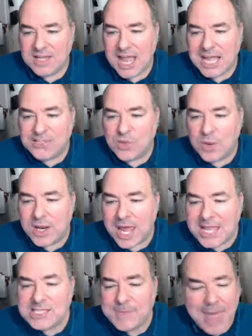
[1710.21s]
And so what
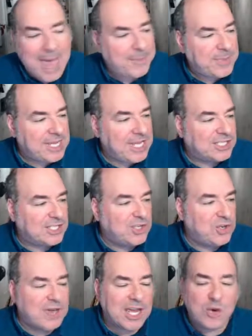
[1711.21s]
ends up happening is
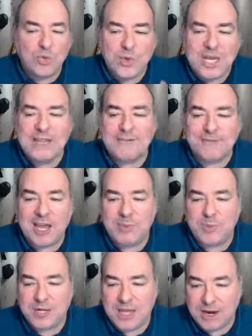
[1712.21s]
you've got to read the fine
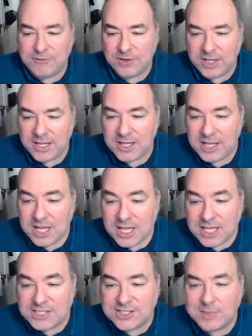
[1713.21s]
print carefully.
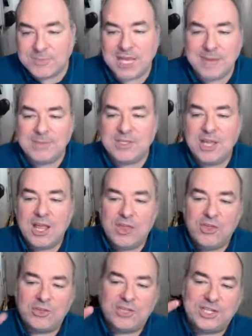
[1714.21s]
Because sometimes
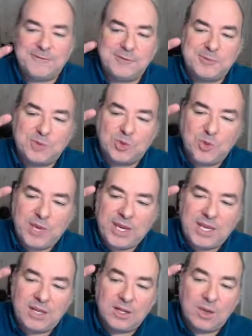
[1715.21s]
there's a difference
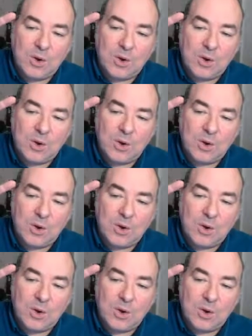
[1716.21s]
between